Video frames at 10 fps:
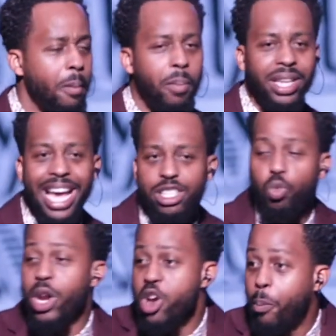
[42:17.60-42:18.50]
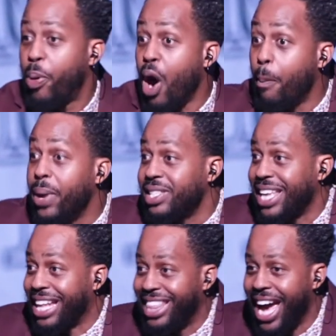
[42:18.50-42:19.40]
but that's when you're purposed
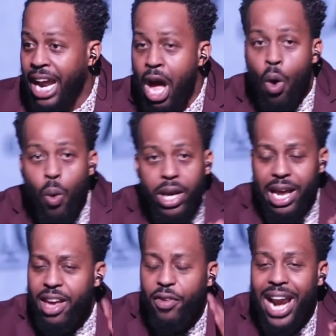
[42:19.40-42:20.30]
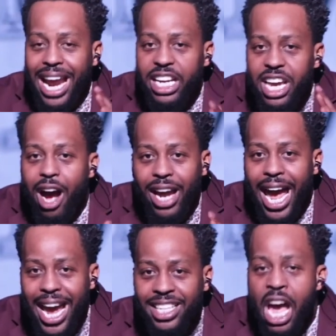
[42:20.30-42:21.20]
at that. When even at a young
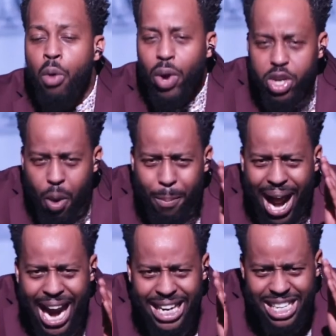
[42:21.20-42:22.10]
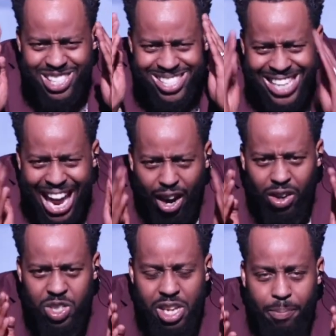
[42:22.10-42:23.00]
age, when your mind is set
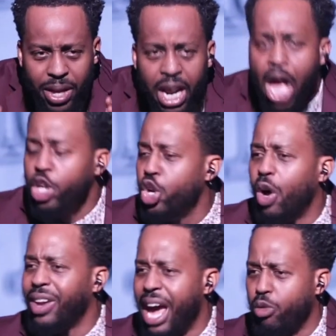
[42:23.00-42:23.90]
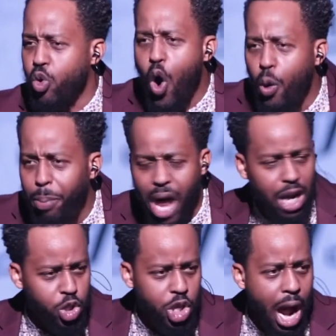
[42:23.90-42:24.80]
on something, you don't let
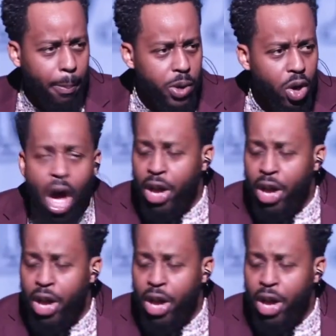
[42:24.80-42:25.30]
roadblocks stop you.